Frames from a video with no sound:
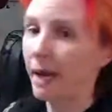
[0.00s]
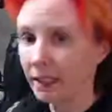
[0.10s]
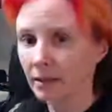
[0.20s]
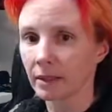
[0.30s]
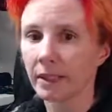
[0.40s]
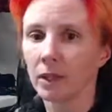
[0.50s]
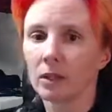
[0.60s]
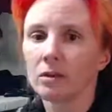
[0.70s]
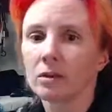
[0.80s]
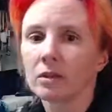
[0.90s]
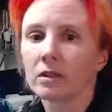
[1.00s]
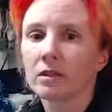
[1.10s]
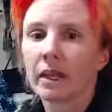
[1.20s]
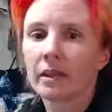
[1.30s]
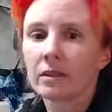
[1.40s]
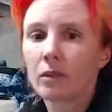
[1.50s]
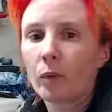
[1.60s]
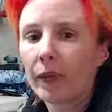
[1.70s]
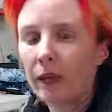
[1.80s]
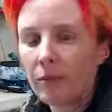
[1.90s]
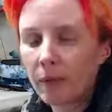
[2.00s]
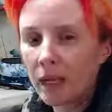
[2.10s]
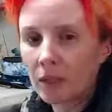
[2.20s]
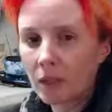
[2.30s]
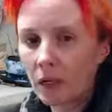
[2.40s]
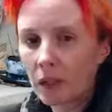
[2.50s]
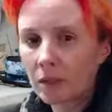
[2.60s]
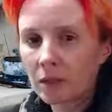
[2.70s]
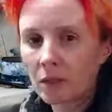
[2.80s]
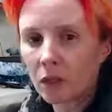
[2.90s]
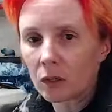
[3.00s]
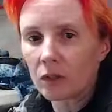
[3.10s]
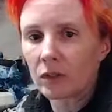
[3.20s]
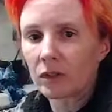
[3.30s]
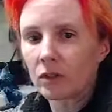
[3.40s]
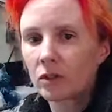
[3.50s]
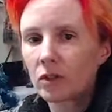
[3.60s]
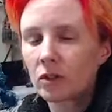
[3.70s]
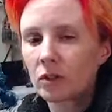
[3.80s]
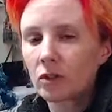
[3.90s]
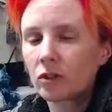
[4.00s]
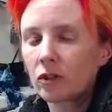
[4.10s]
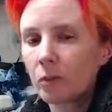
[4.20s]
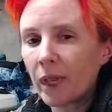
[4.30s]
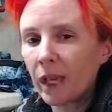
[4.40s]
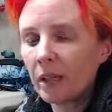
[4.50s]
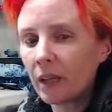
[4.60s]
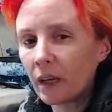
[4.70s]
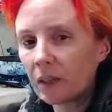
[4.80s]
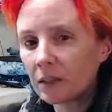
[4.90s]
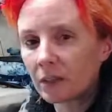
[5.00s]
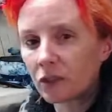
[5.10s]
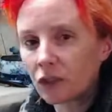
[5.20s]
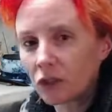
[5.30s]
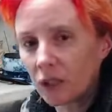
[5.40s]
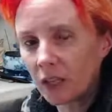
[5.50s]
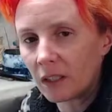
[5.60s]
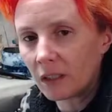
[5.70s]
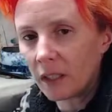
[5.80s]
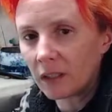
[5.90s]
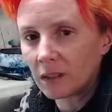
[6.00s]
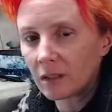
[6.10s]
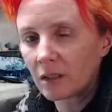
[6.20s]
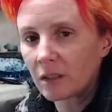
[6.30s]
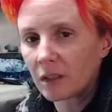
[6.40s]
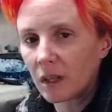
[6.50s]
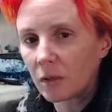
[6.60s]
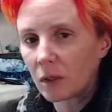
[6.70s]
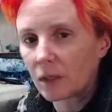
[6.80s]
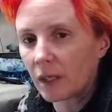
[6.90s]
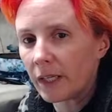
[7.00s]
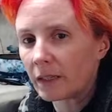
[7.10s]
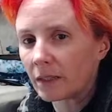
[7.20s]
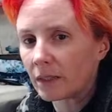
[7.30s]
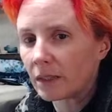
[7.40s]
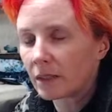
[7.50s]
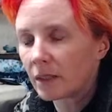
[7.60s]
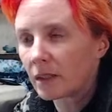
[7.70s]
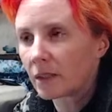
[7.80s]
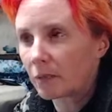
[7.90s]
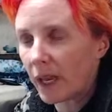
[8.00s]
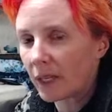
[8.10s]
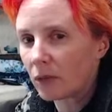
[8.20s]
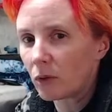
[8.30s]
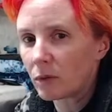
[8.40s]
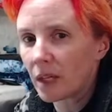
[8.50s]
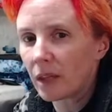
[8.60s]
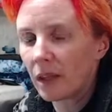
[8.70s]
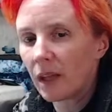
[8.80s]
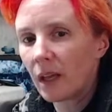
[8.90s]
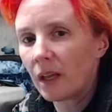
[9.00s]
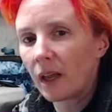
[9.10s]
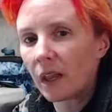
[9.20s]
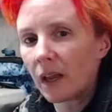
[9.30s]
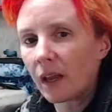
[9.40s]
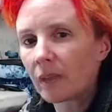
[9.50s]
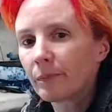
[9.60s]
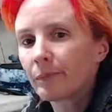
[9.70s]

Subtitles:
Matt's lingo, because that's the way Matt talks, because Japan land and China land and Star Wars land and smack you upside the head land.